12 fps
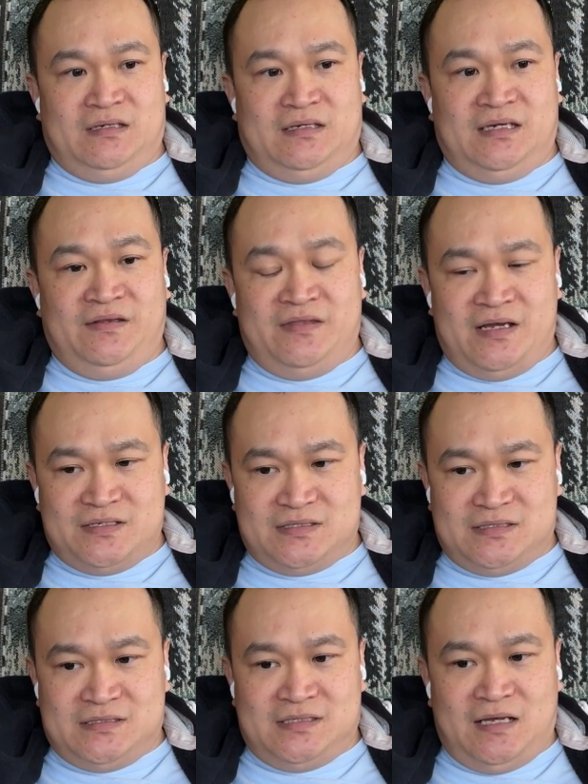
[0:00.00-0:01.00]
It
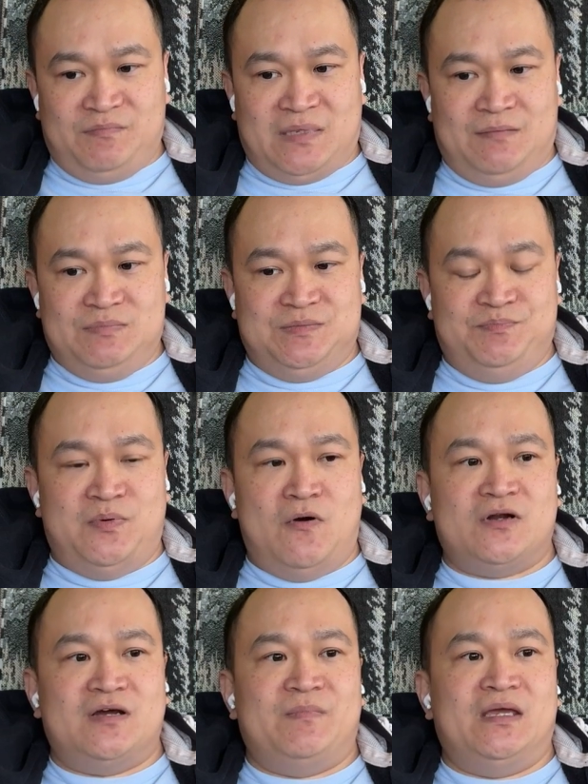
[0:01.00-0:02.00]
does sometimes
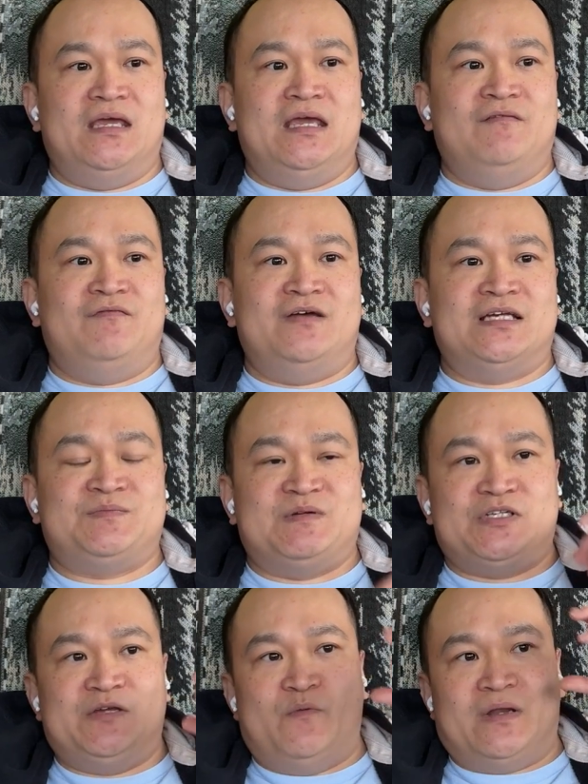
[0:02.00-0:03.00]
bother me, if
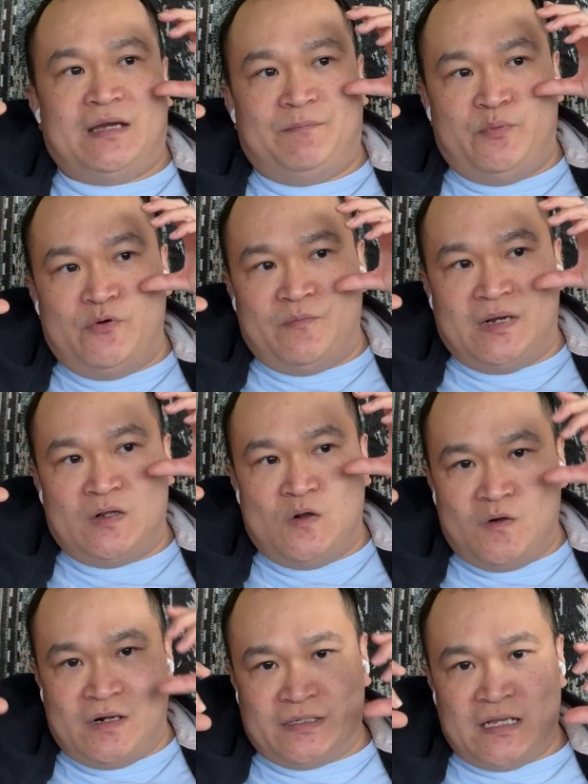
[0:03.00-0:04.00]
especially when I put my
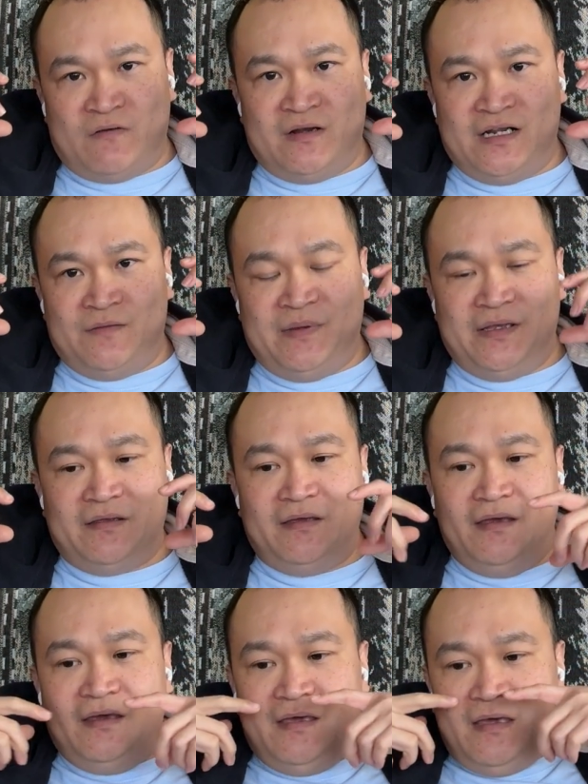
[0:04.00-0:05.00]
goggle down a little bit,
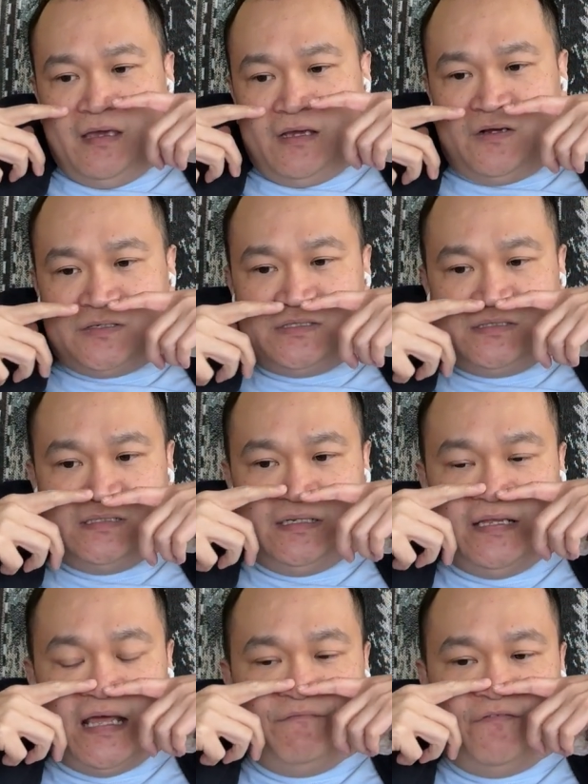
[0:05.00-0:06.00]
because the
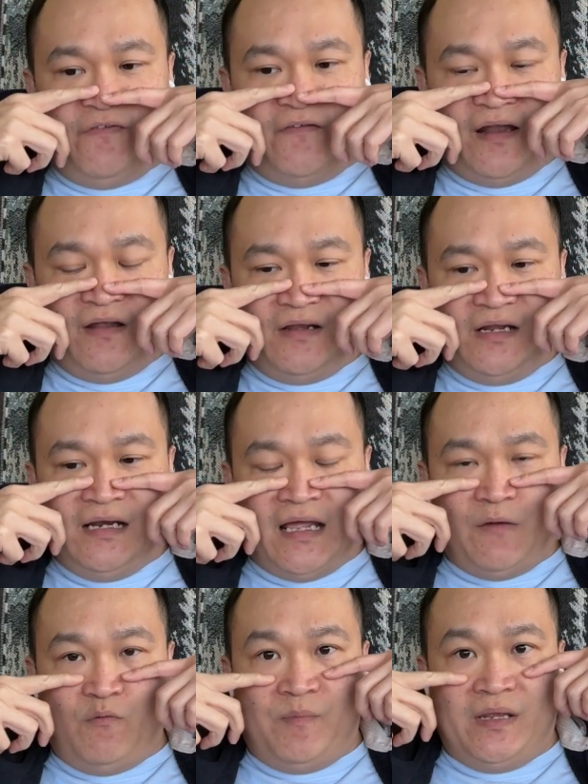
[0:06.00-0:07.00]
lens
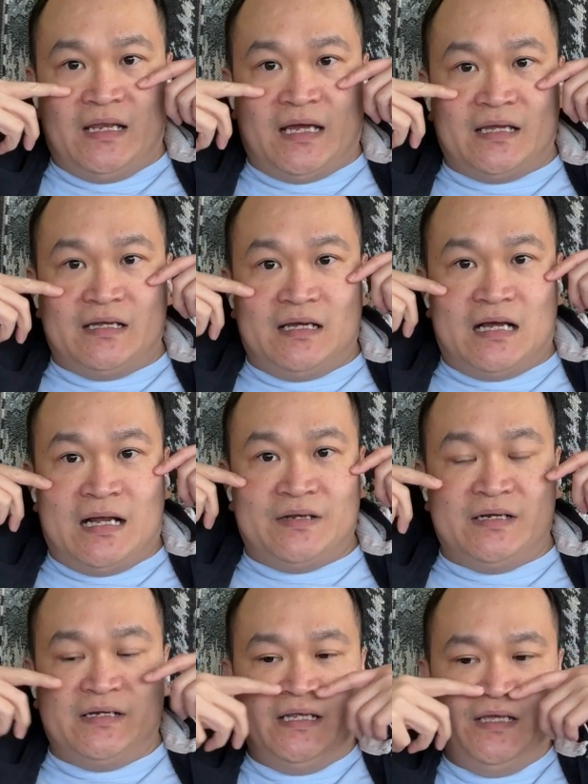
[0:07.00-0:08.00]
glare will be like
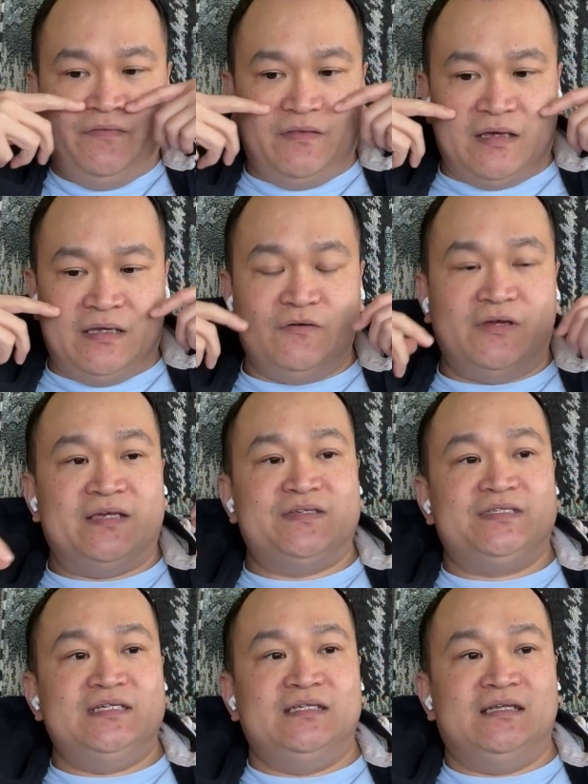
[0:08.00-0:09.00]
underneath and you can
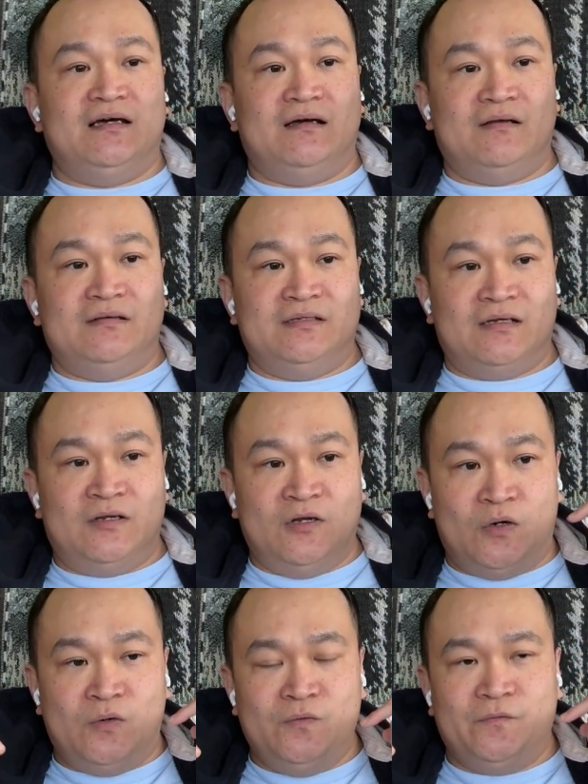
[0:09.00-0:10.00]
see the
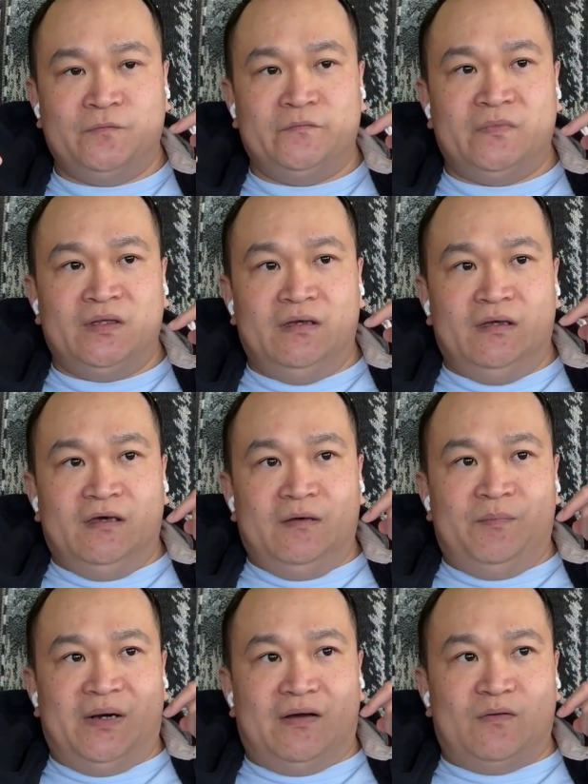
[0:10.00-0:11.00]
glow.
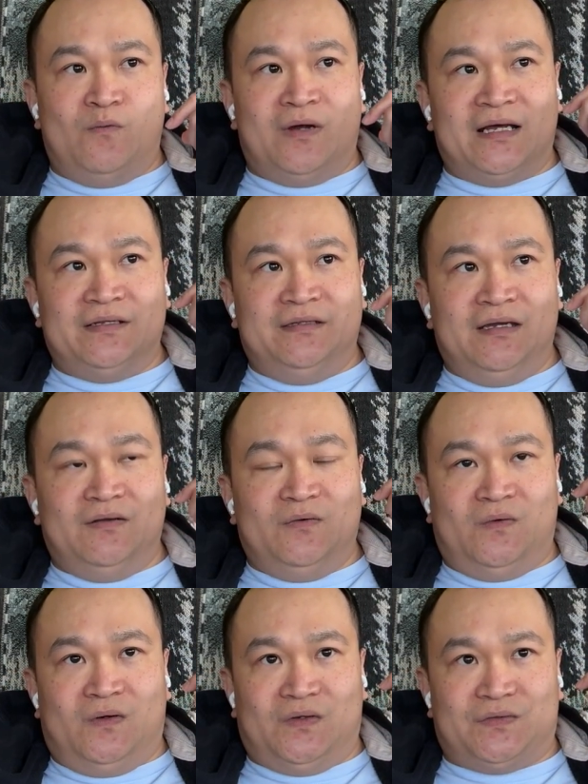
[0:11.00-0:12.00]
But what I did
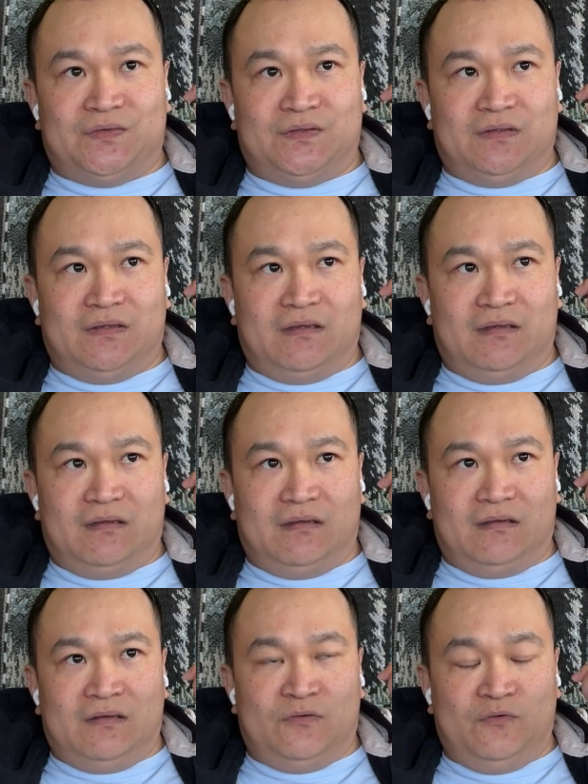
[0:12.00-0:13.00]
was
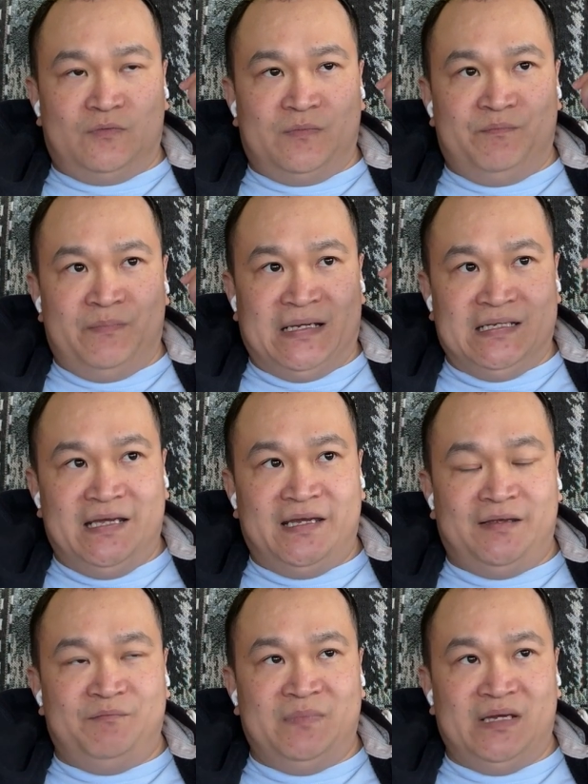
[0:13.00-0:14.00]
to mitigate